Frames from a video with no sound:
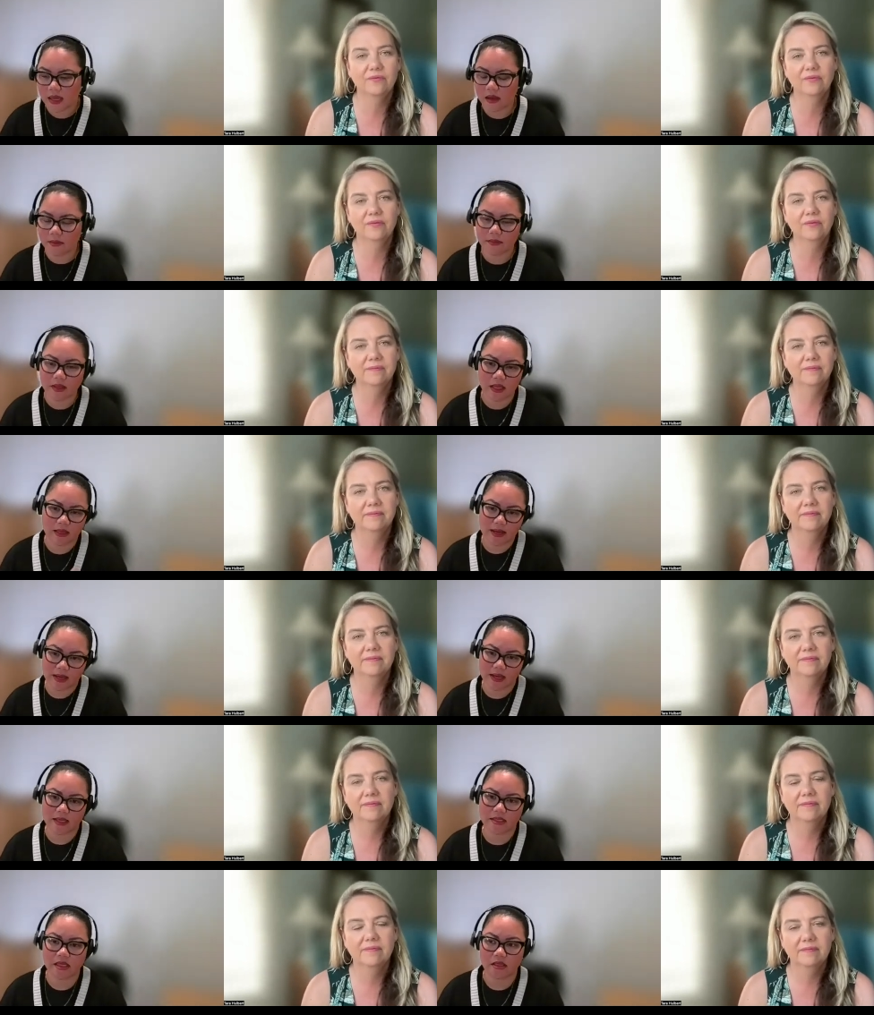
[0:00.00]
Speaker 1: and
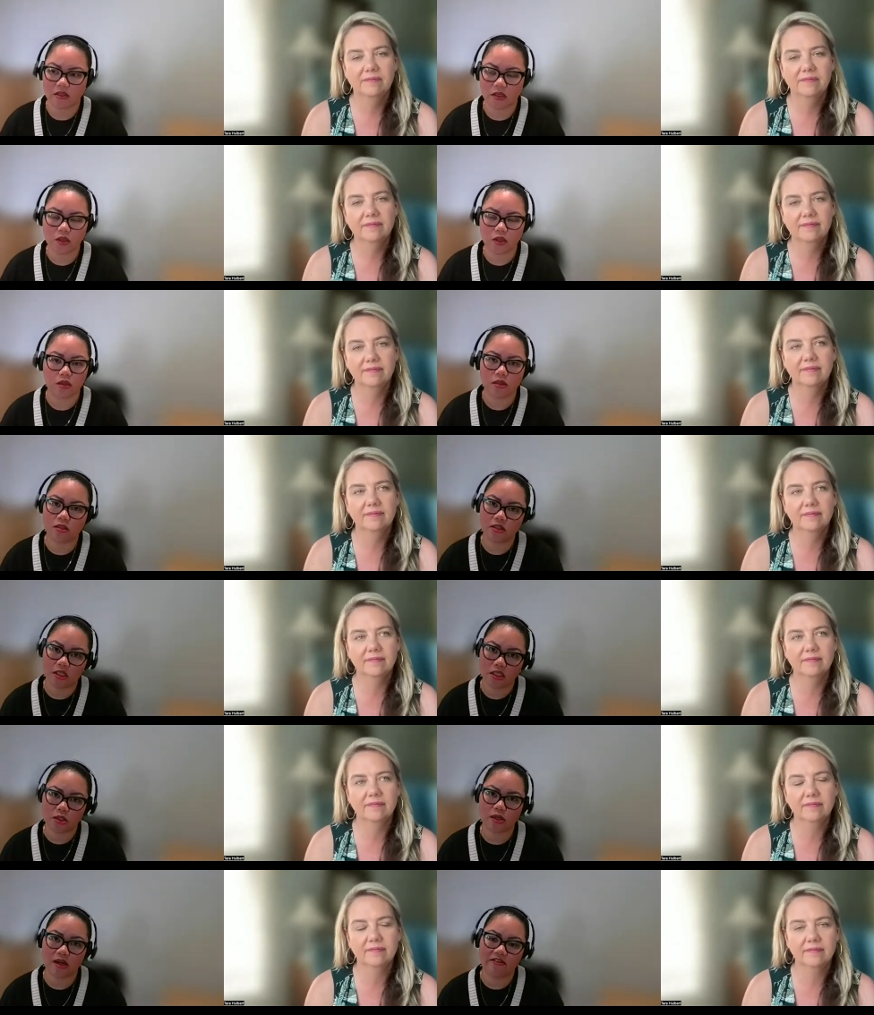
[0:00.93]
like I said, you'll
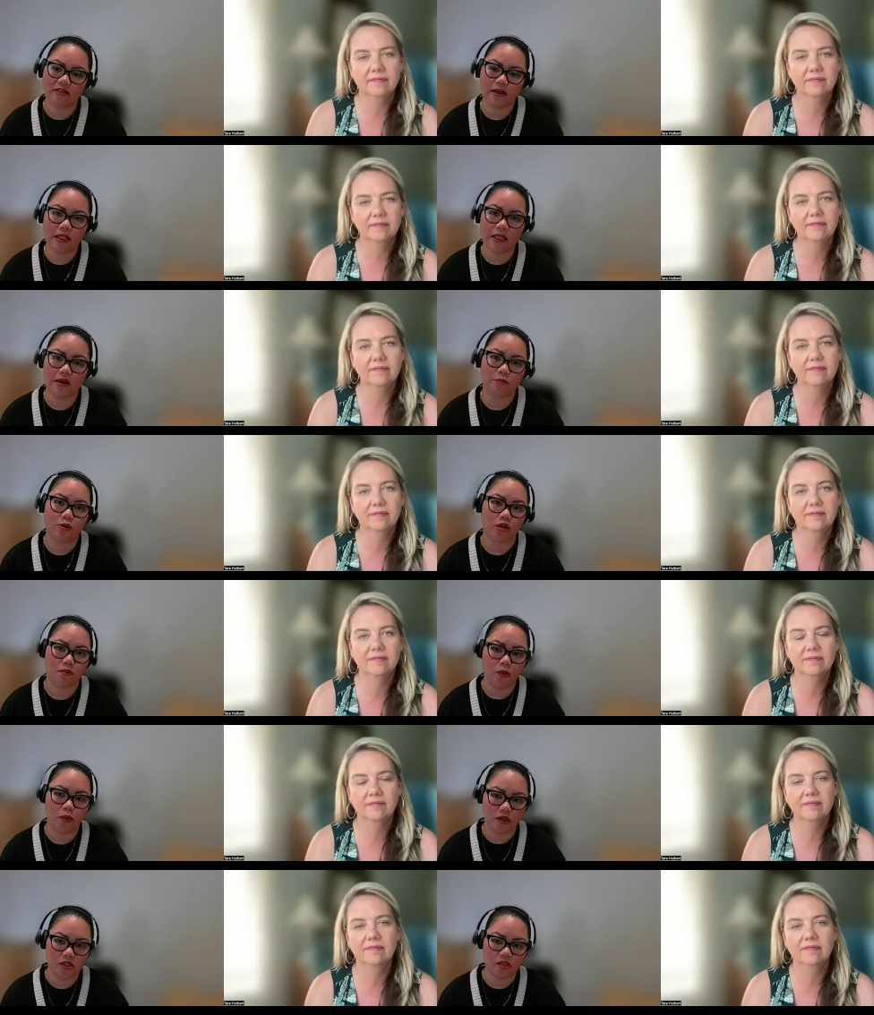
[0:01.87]
need to have claimed your
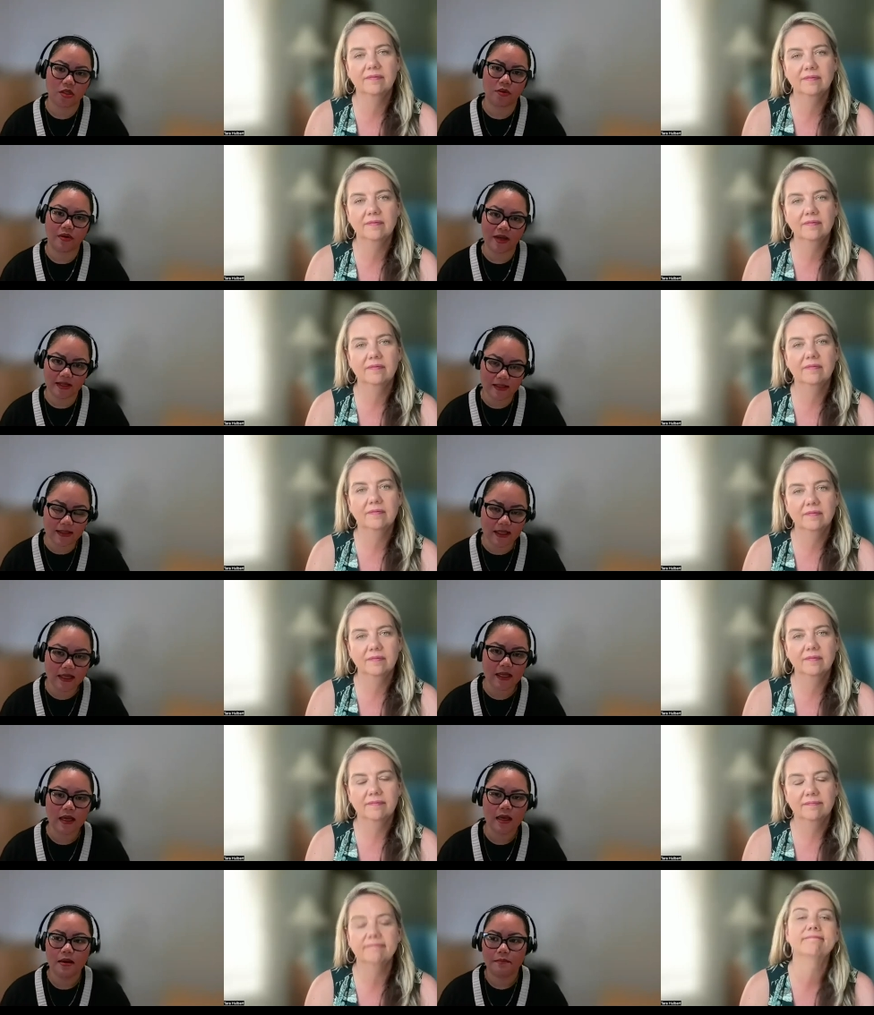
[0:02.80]
points
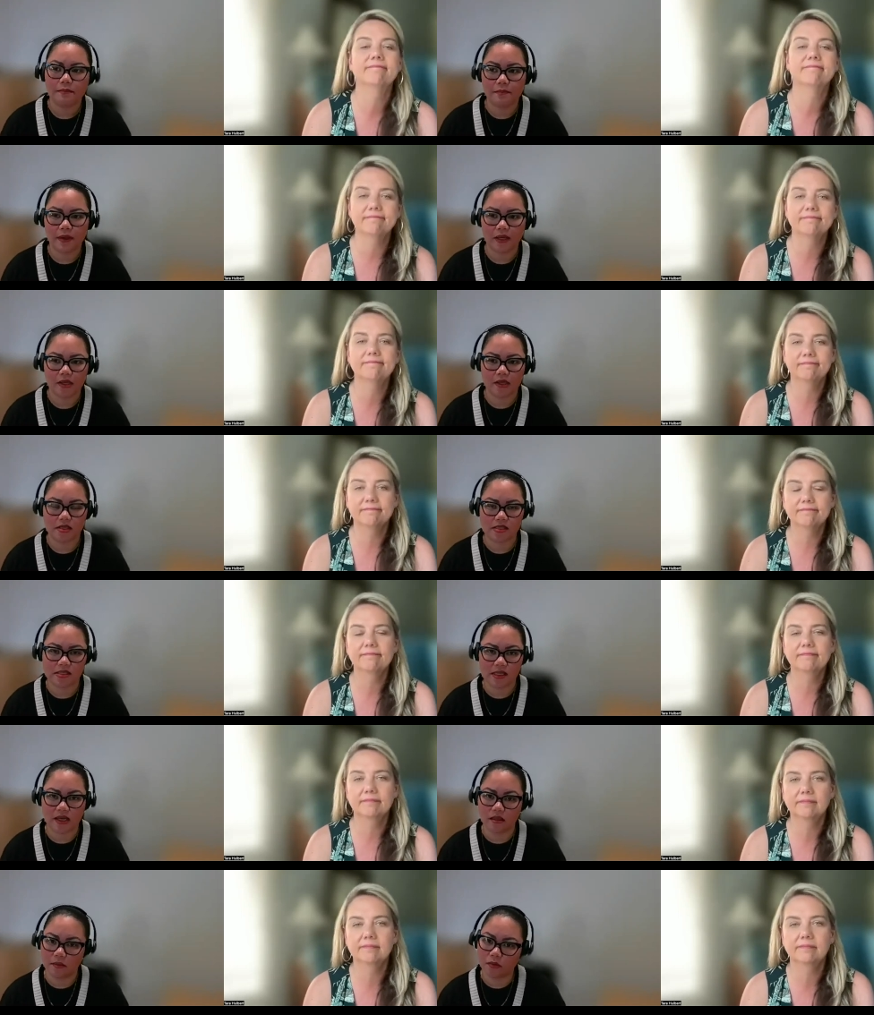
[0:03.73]
correctly, because
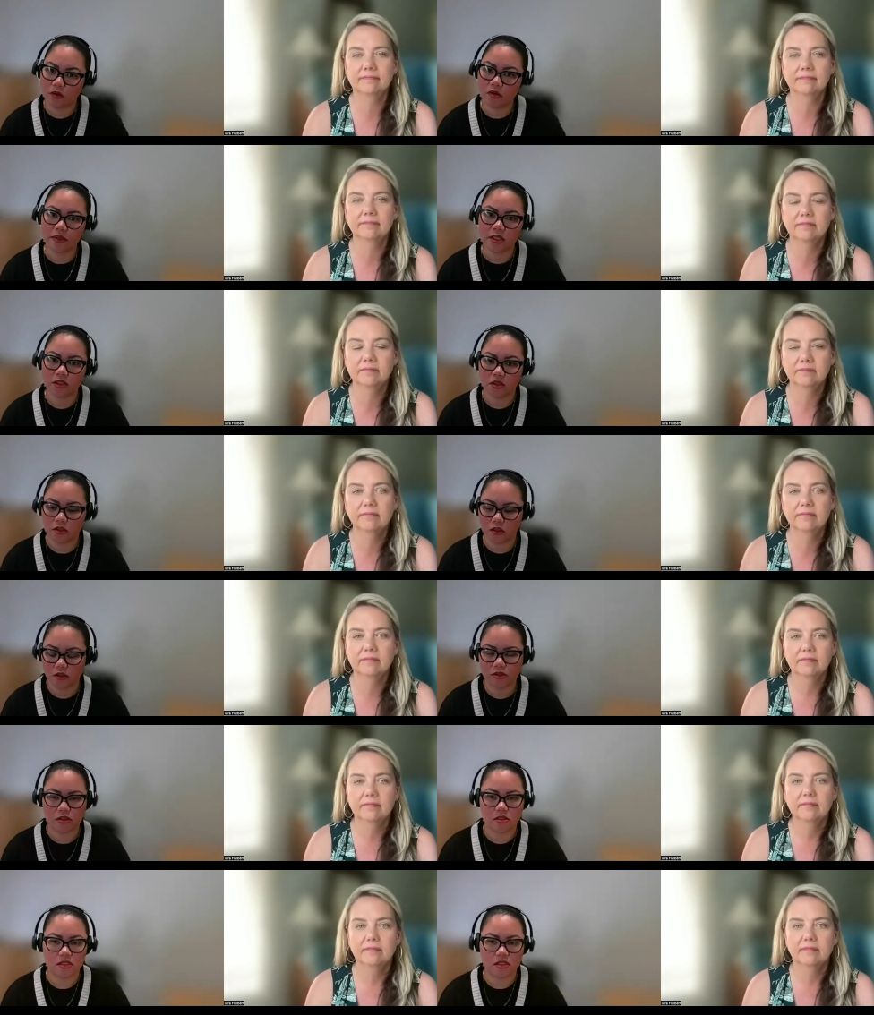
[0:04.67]
at the moment you'll
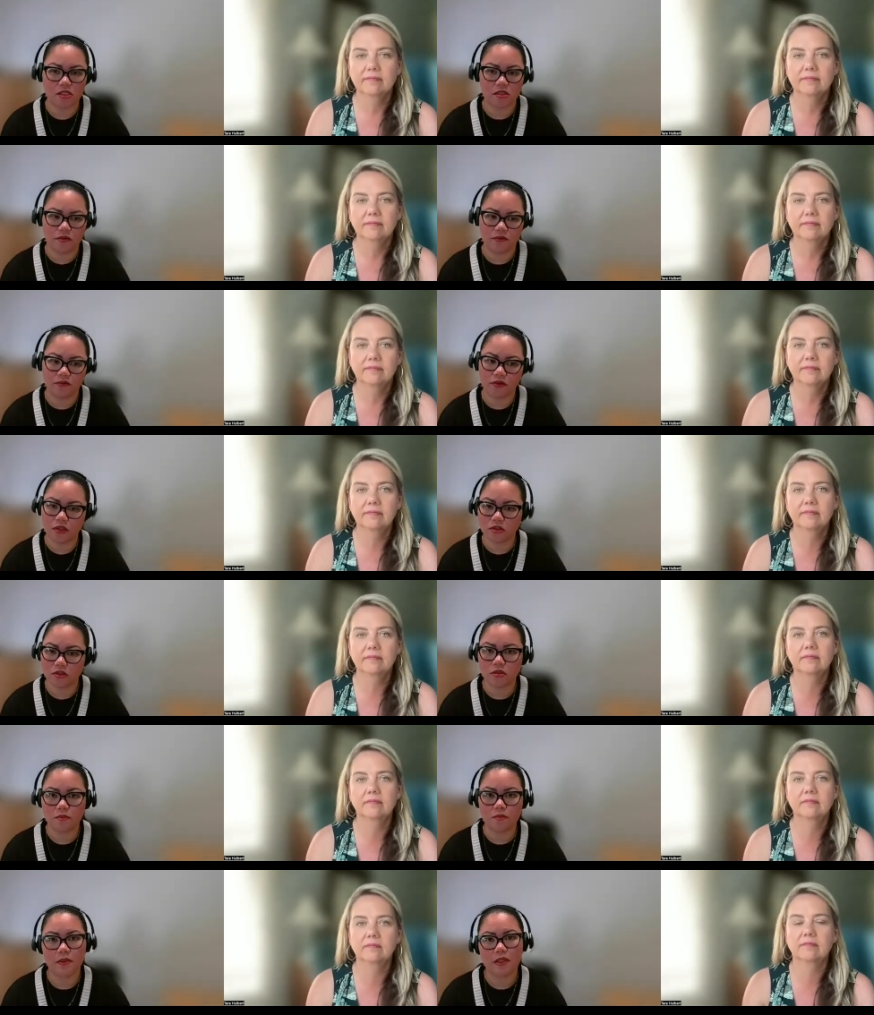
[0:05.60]
also need, for you
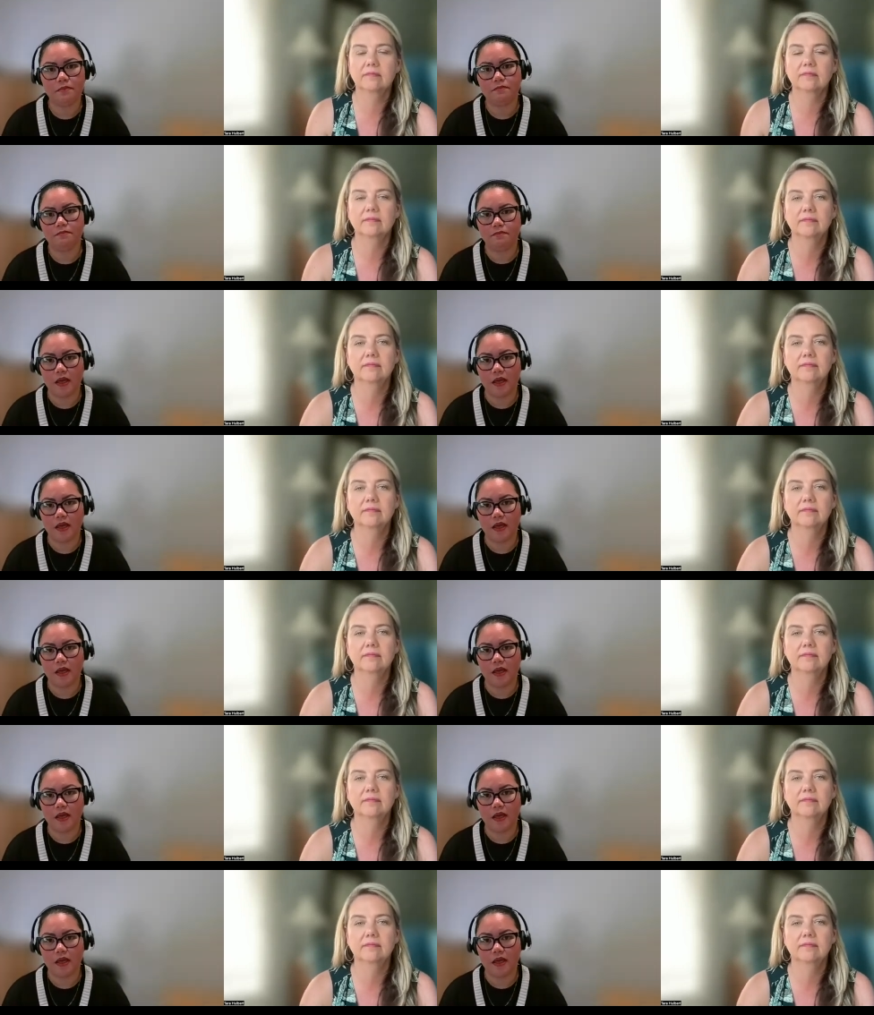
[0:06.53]
to be